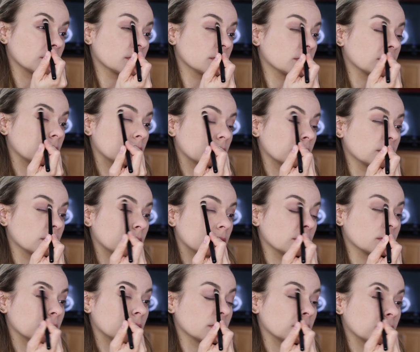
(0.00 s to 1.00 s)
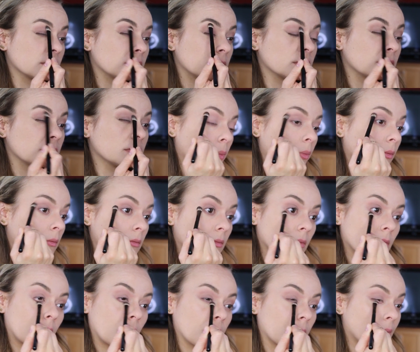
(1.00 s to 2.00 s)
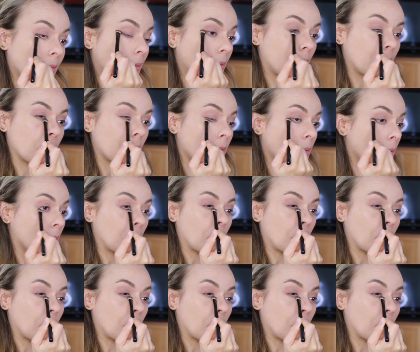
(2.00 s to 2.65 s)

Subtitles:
Nothing is said.